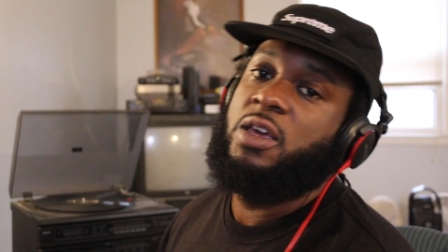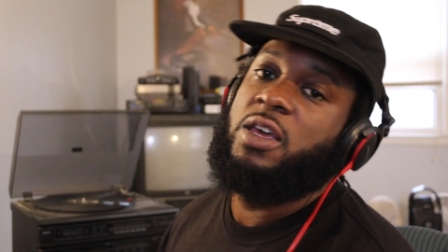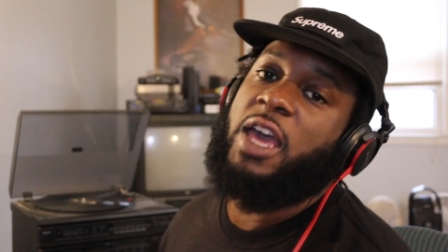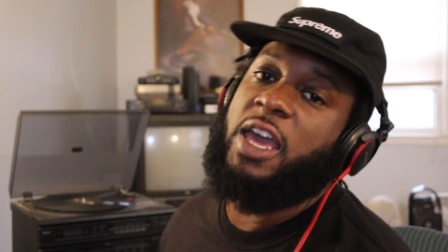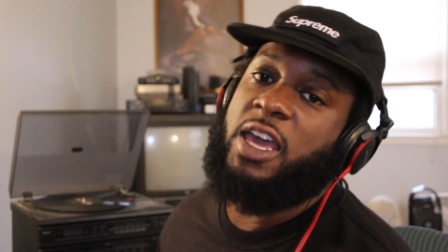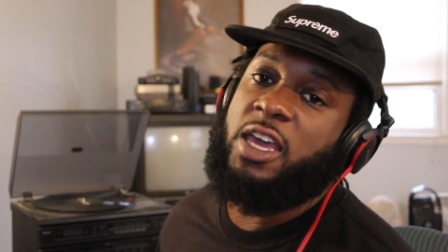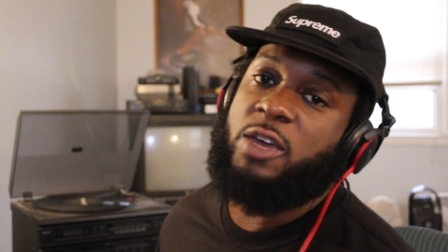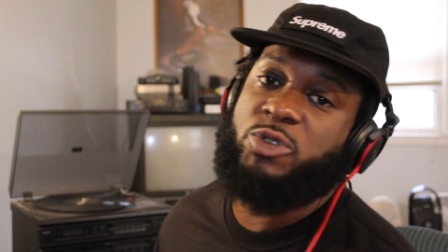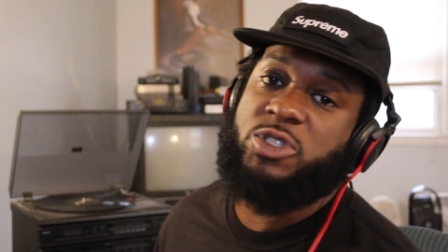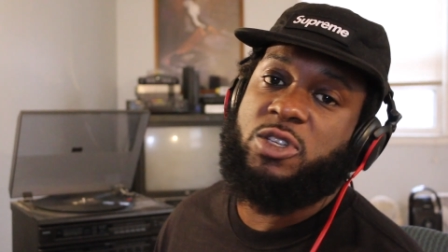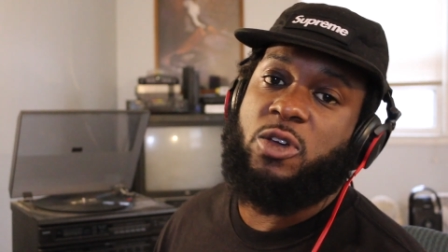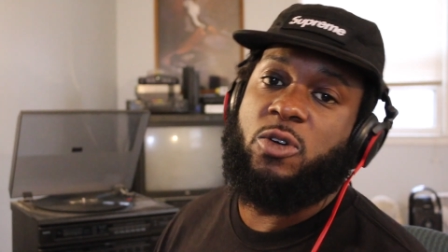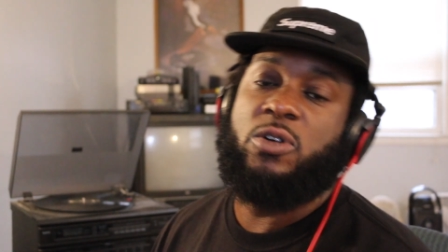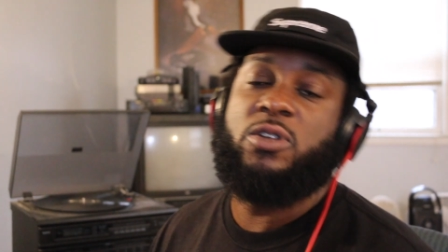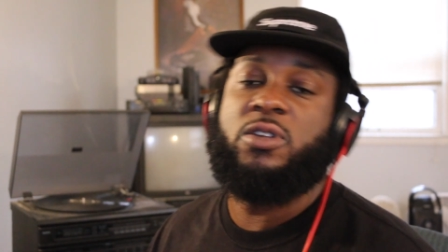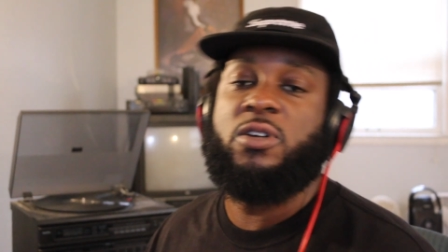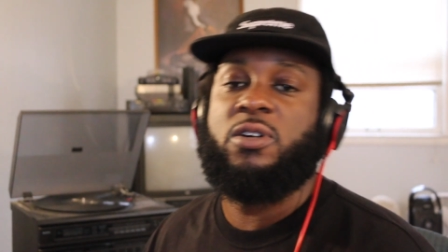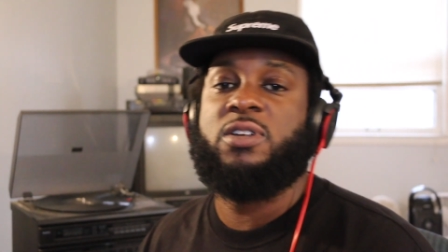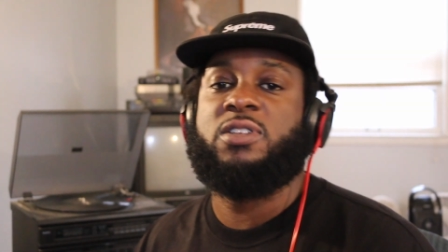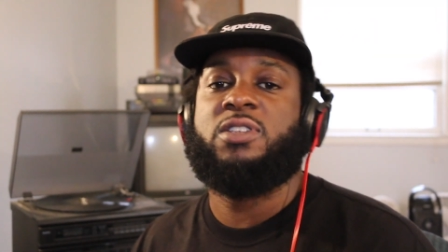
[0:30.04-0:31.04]
Hey, what's
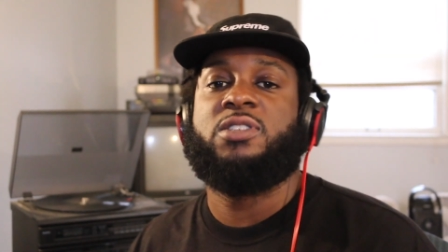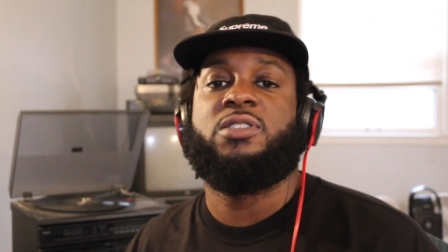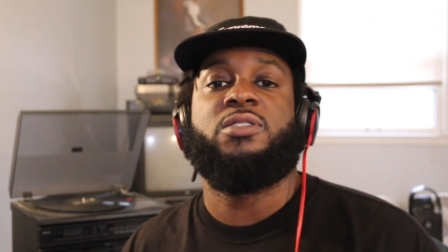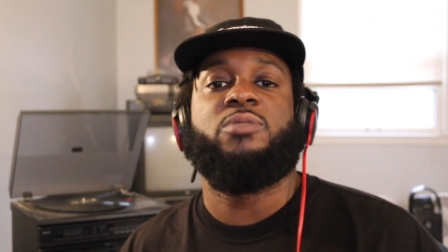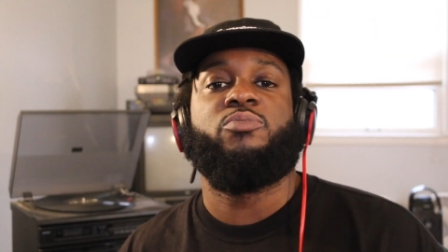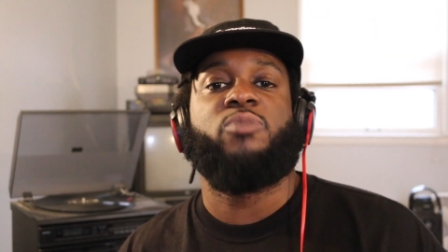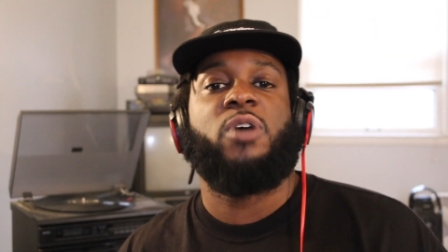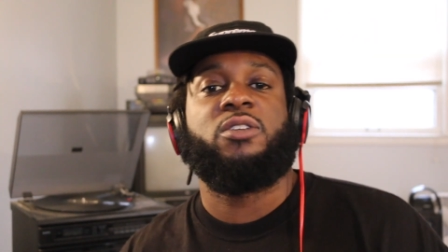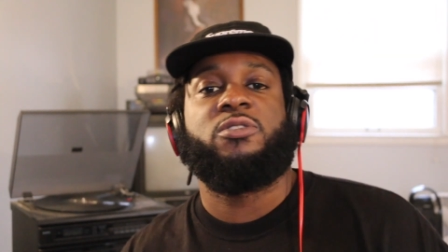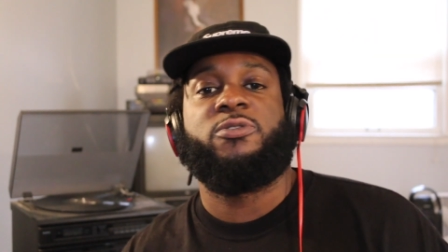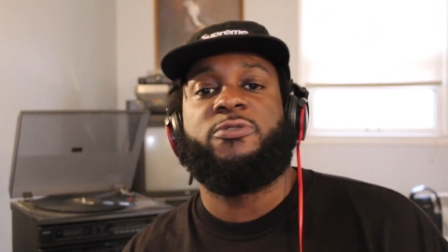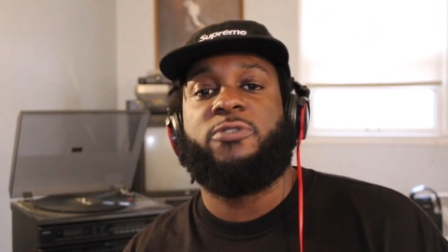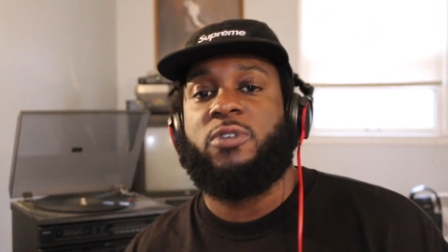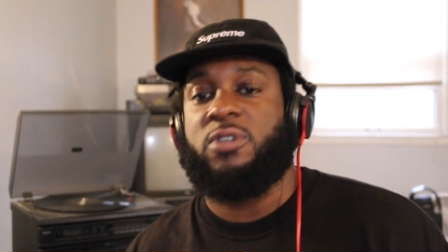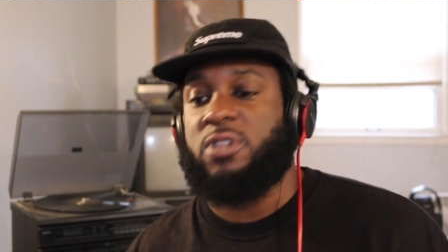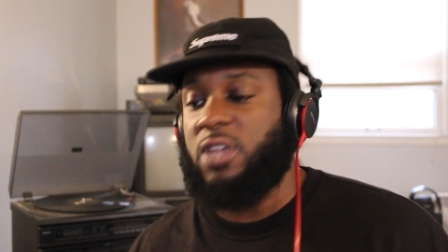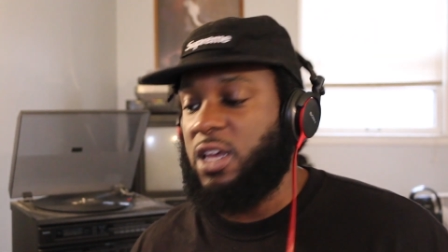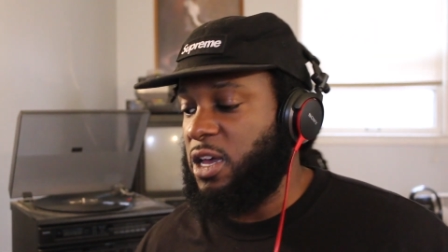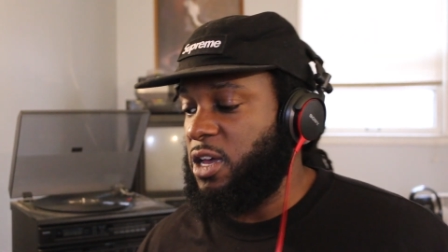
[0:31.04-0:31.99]
going on? This is March Forth,